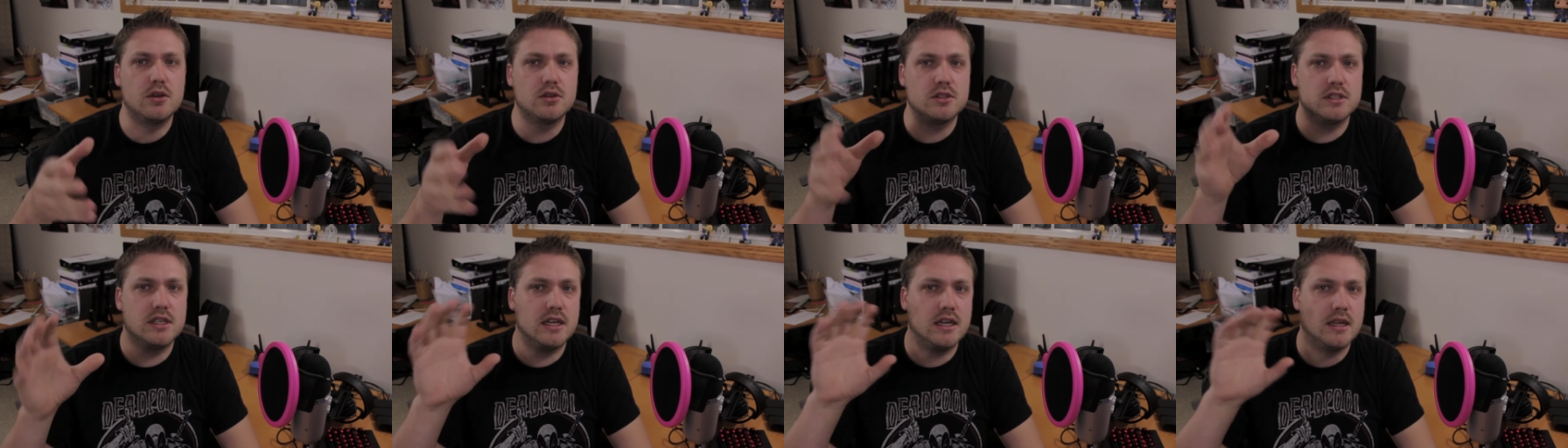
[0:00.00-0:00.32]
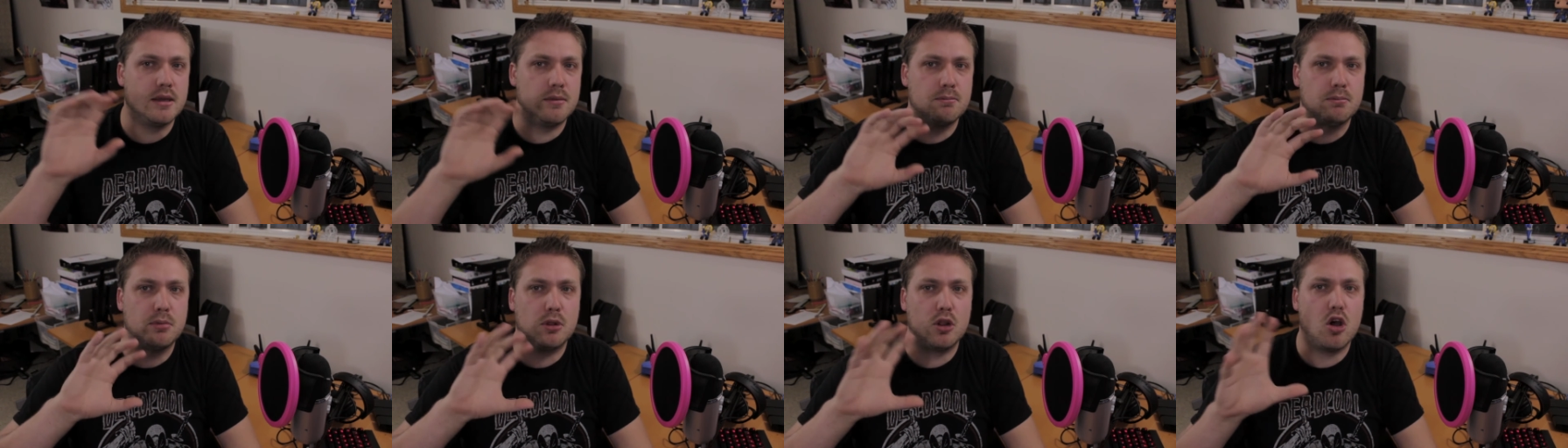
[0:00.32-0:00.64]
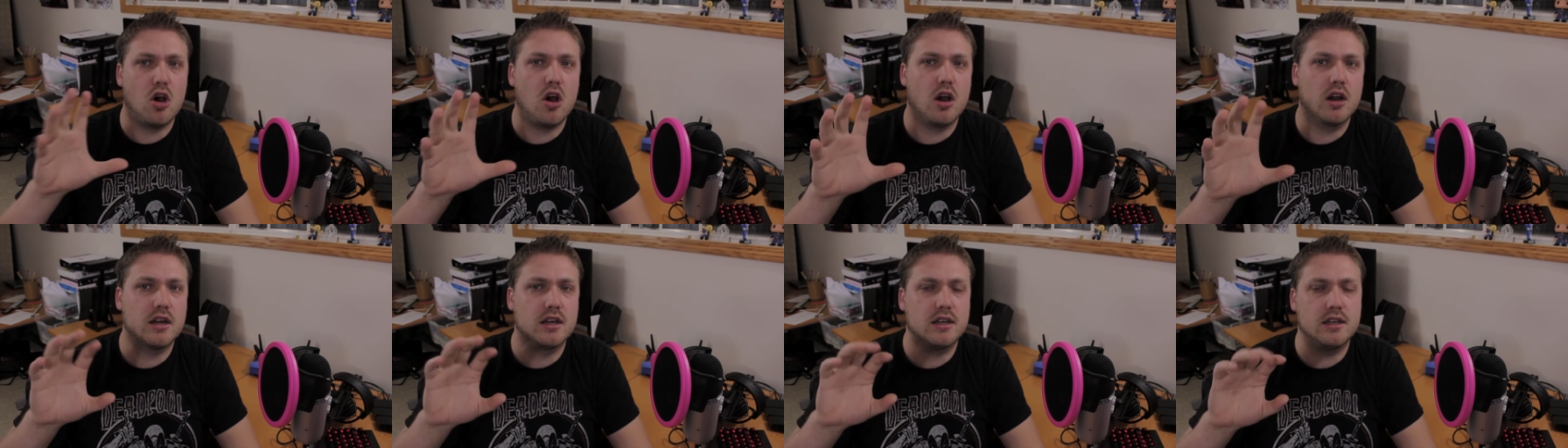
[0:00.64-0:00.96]
I was getting
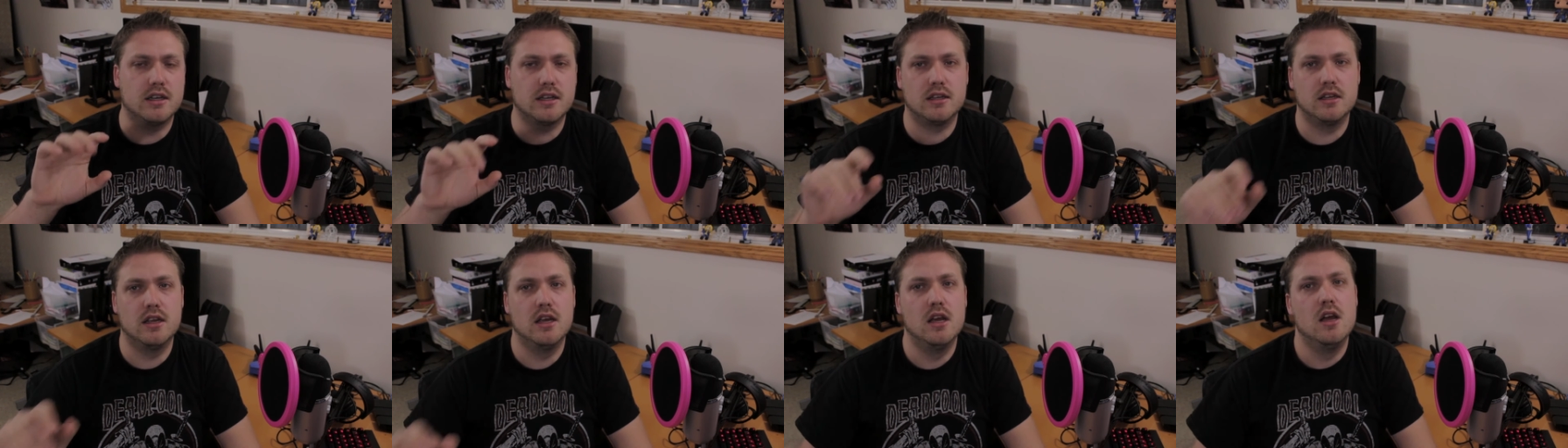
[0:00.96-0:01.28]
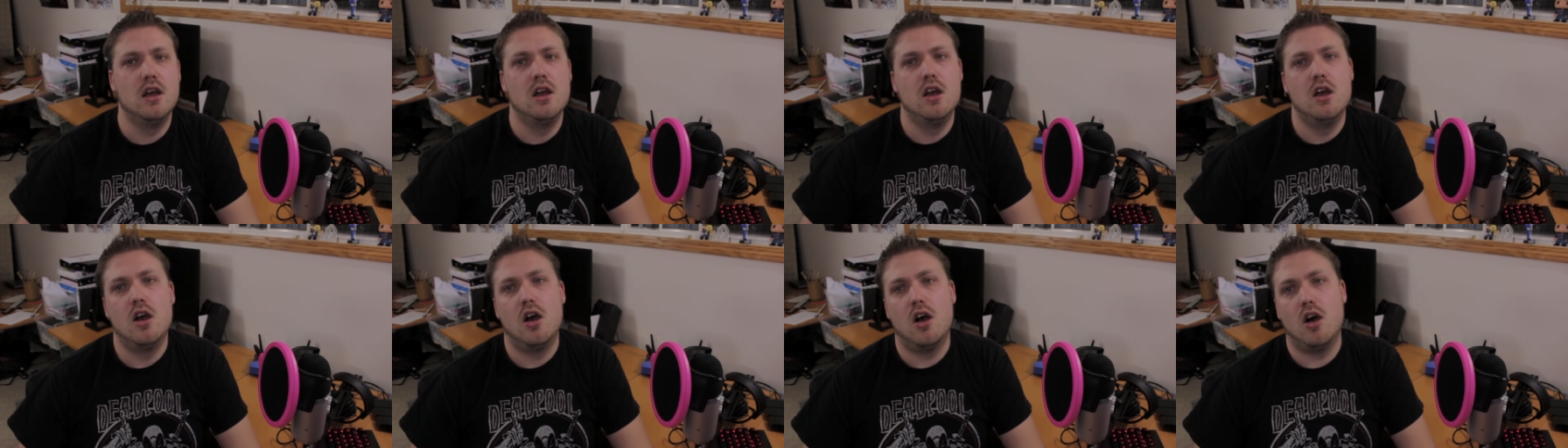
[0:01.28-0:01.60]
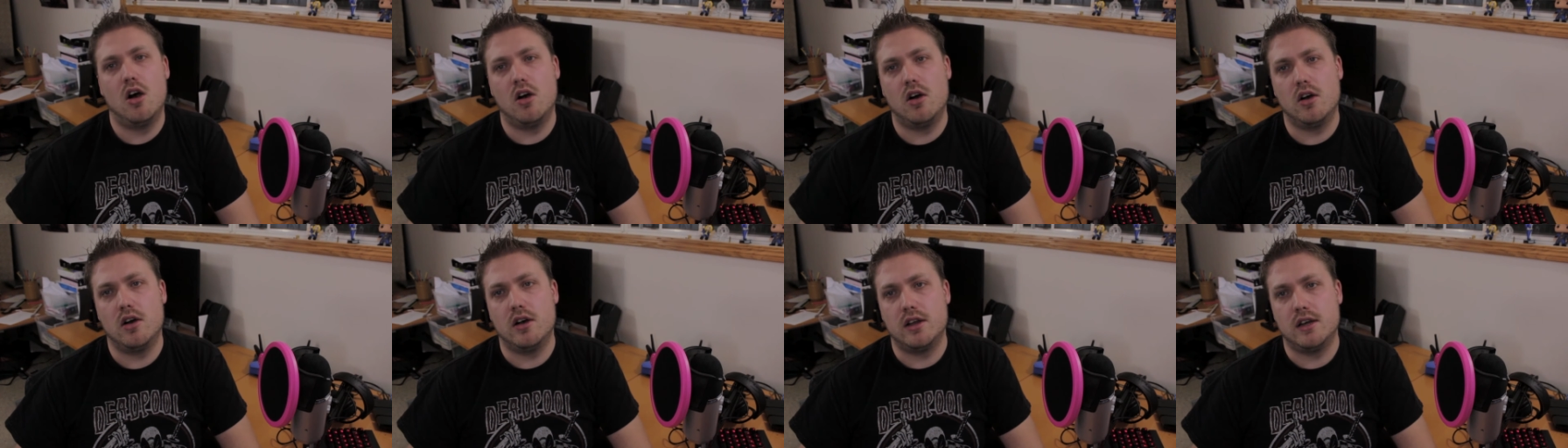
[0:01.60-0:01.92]
blocked
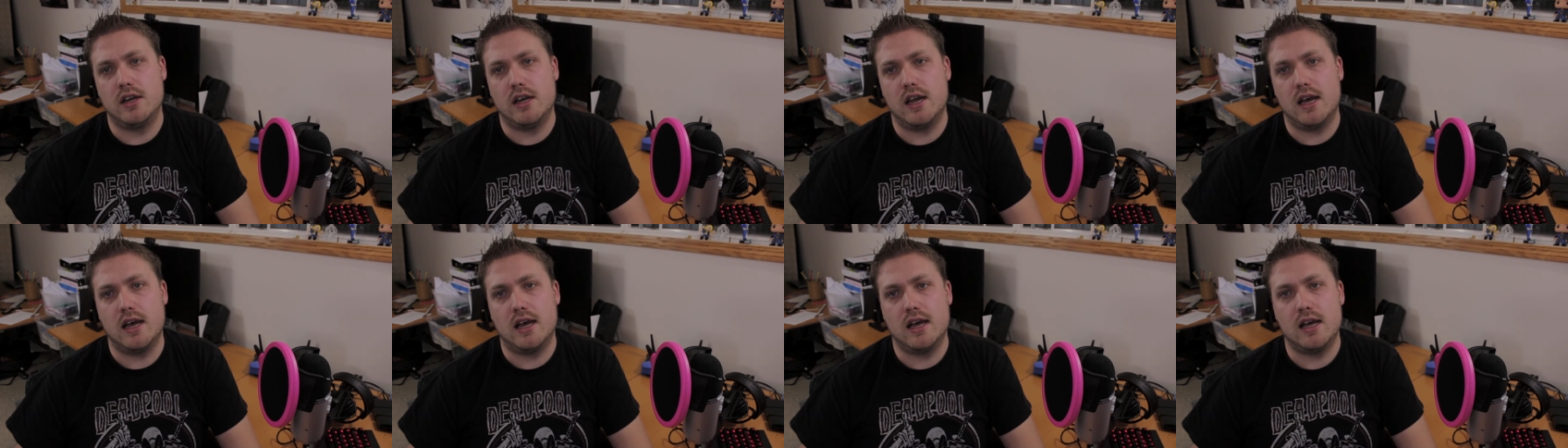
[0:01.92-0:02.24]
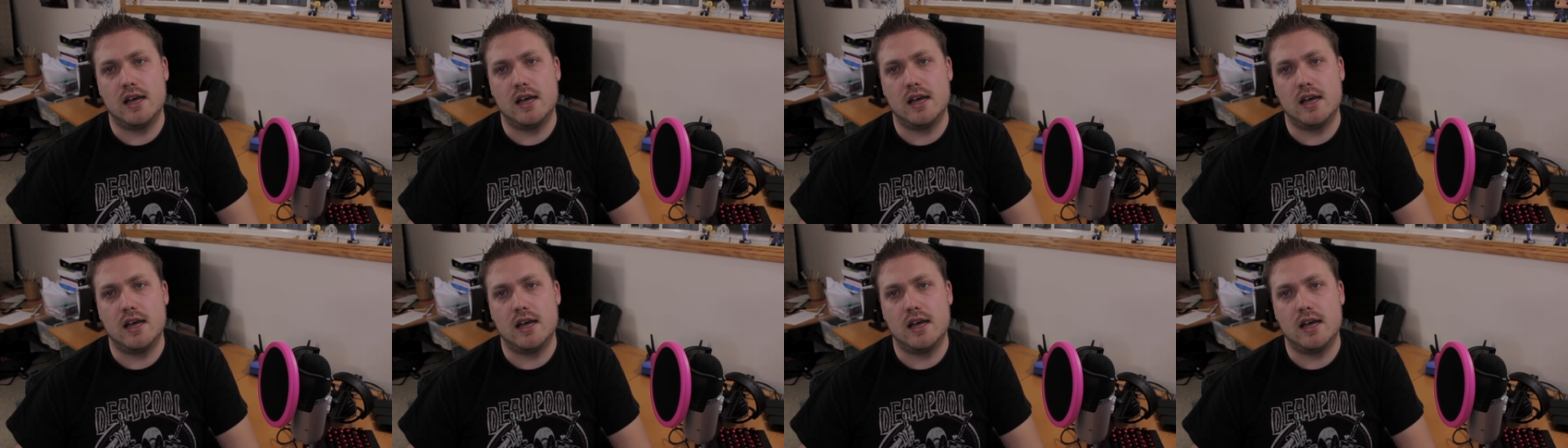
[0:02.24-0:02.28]
on